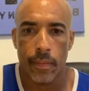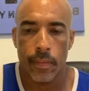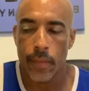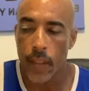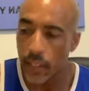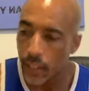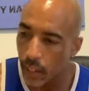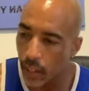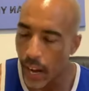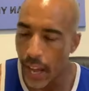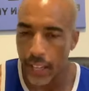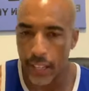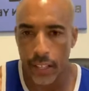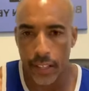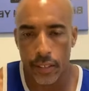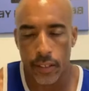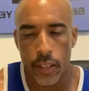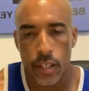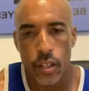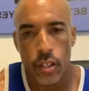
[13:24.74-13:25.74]
Nothing like
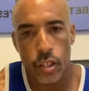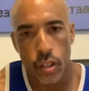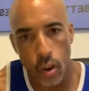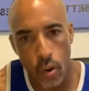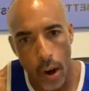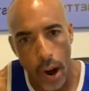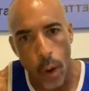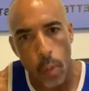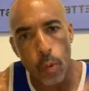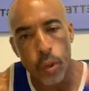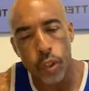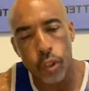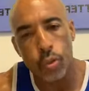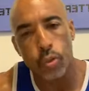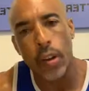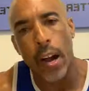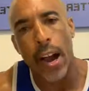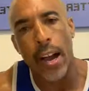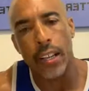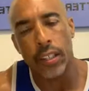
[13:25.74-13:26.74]
it. So I want
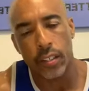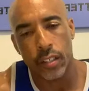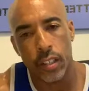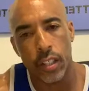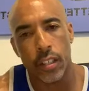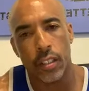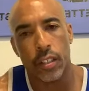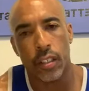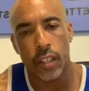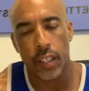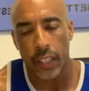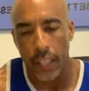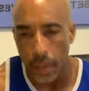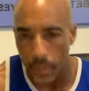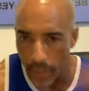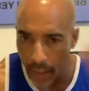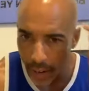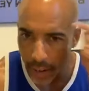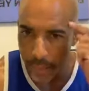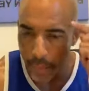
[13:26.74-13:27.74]
you guys to
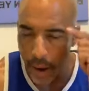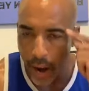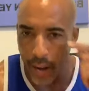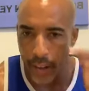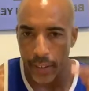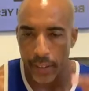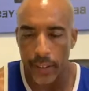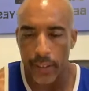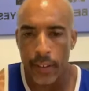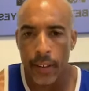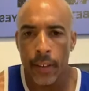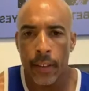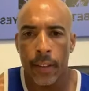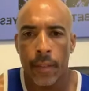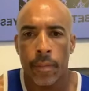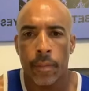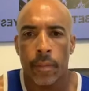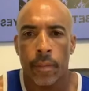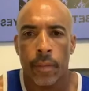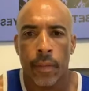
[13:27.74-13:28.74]
keep that in mind.
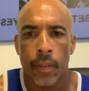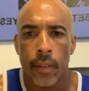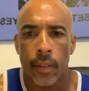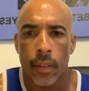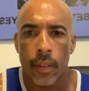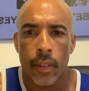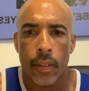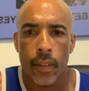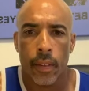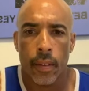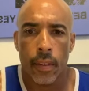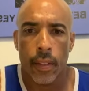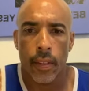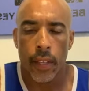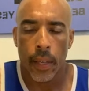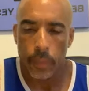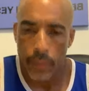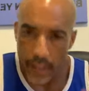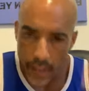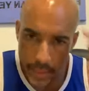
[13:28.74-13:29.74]

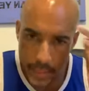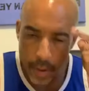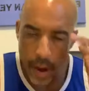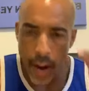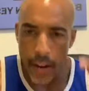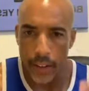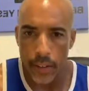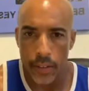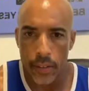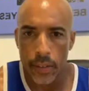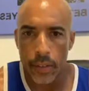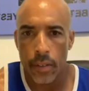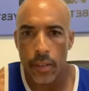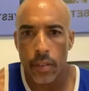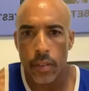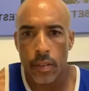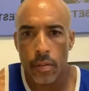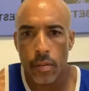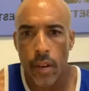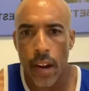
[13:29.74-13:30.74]
Keep that in mind,
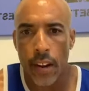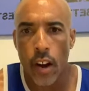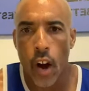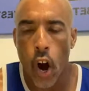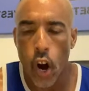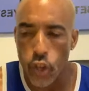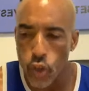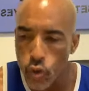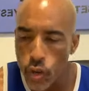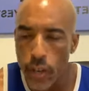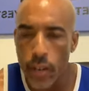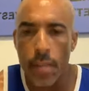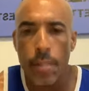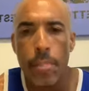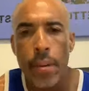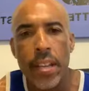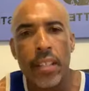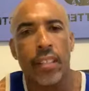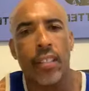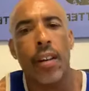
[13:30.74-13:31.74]
right? Are you going to
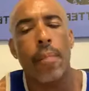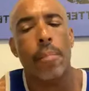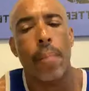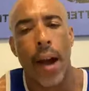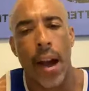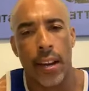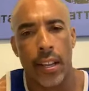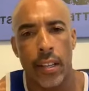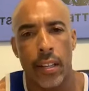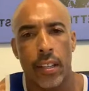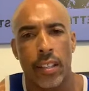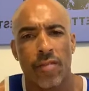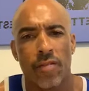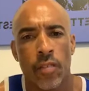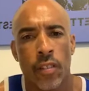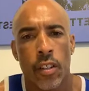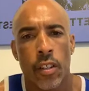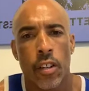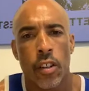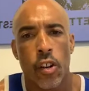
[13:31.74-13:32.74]
be somebody
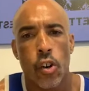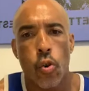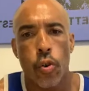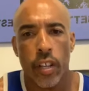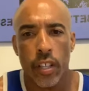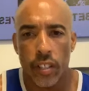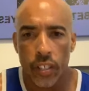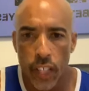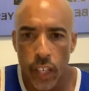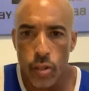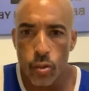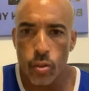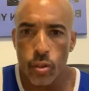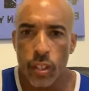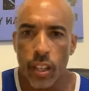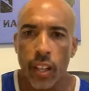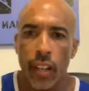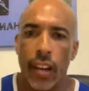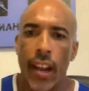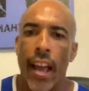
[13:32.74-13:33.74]
who
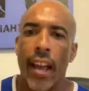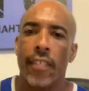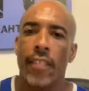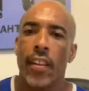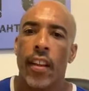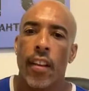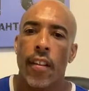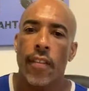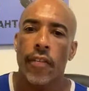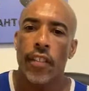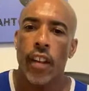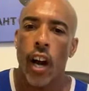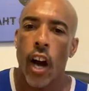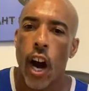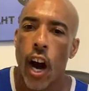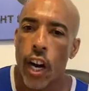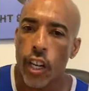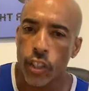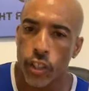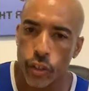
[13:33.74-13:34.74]
continues to let the
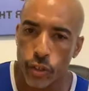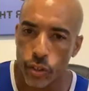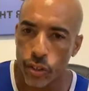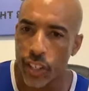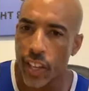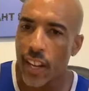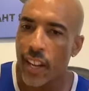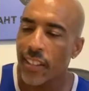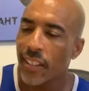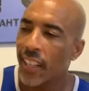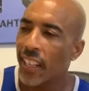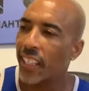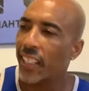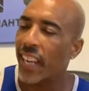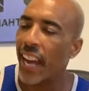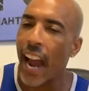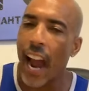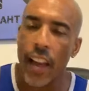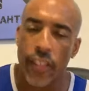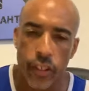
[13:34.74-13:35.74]
hunters, the
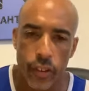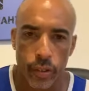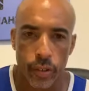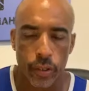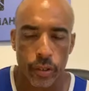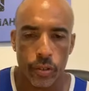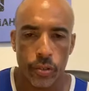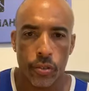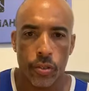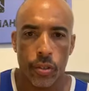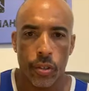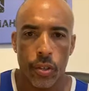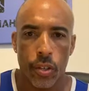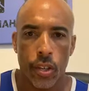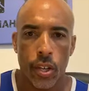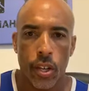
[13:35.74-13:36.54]
gatherers